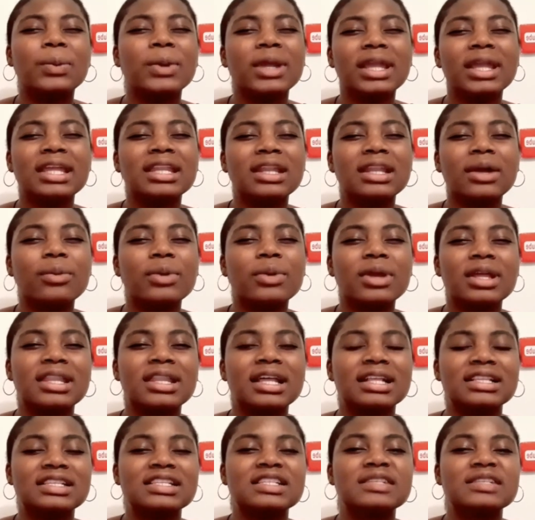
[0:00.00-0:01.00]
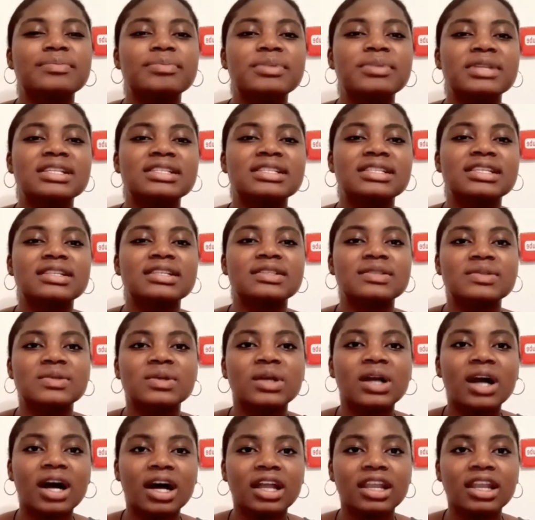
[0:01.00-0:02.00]
in a way that is pleasing to
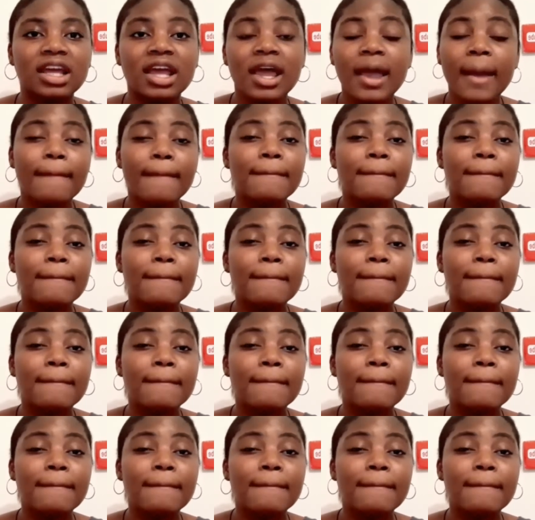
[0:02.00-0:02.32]
God.